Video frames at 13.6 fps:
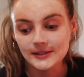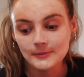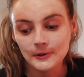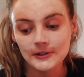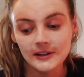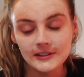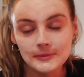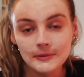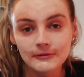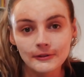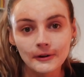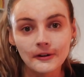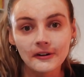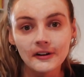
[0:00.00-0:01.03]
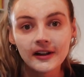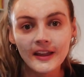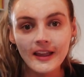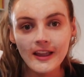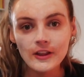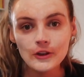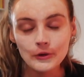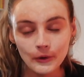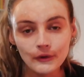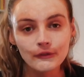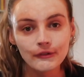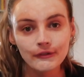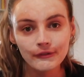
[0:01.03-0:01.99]
this product before, you
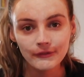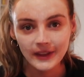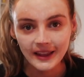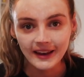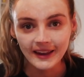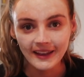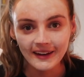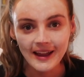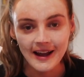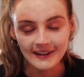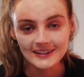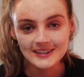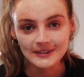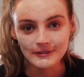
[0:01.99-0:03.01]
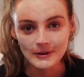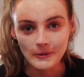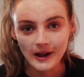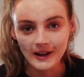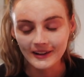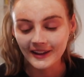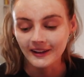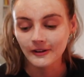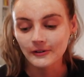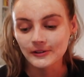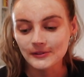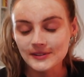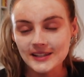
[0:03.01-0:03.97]
can feel it actively working
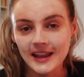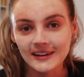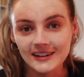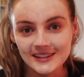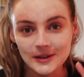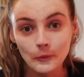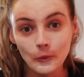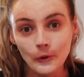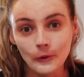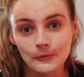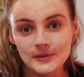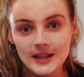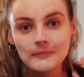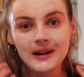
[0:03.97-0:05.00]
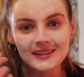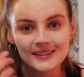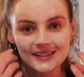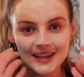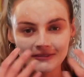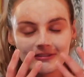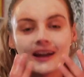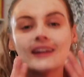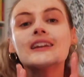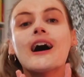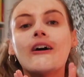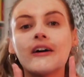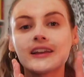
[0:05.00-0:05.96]
on your skin because it warms. Like my skin right
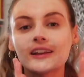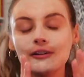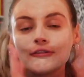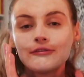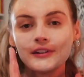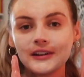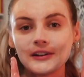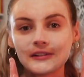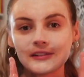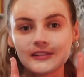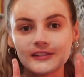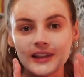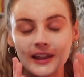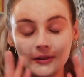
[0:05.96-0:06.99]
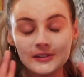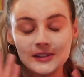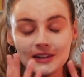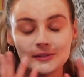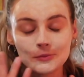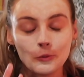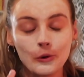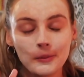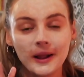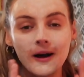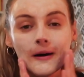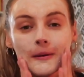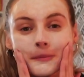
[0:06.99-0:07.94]
now, I can feel it, it's
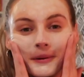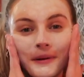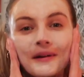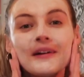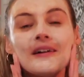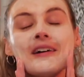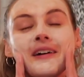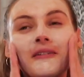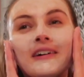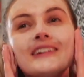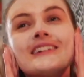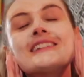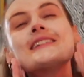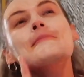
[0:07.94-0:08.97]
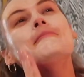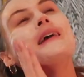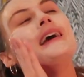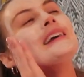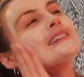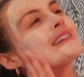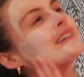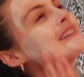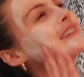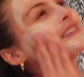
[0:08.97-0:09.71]
warming up, which is amazing. It's